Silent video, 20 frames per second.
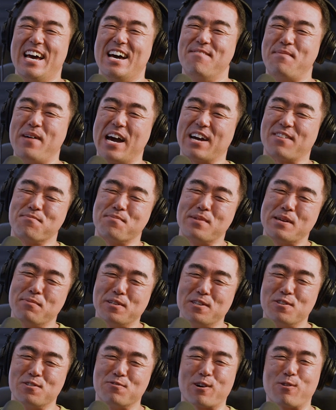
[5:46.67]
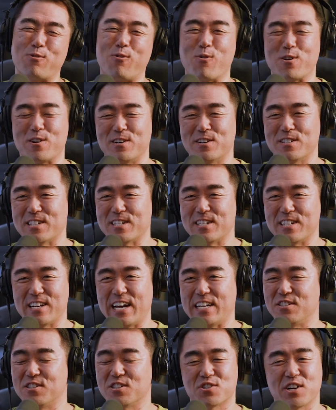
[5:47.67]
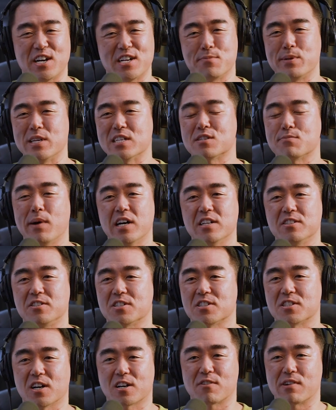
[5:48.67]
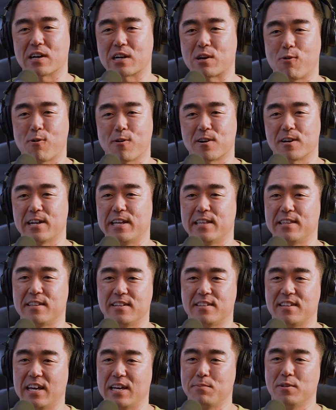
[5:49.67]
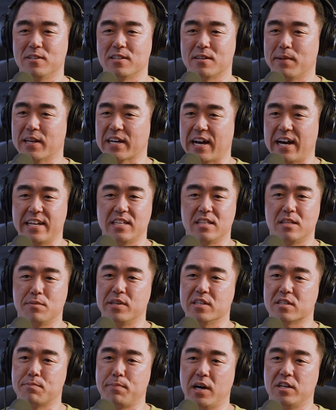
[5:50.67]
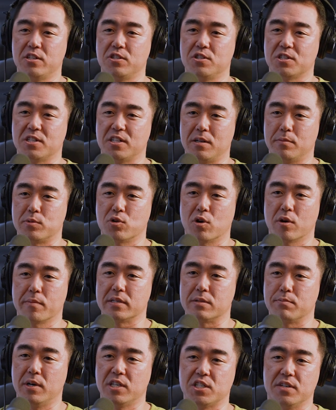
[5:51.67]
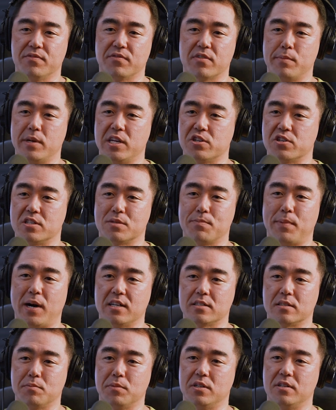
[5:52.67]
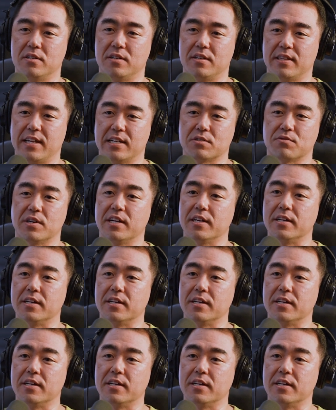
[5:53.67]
back when people used recorders, and I just tried to be a sponge. Stuck a recorder at the end of the table. I'm like, I need to be a sponge and absorb as much information as possible, and that's what I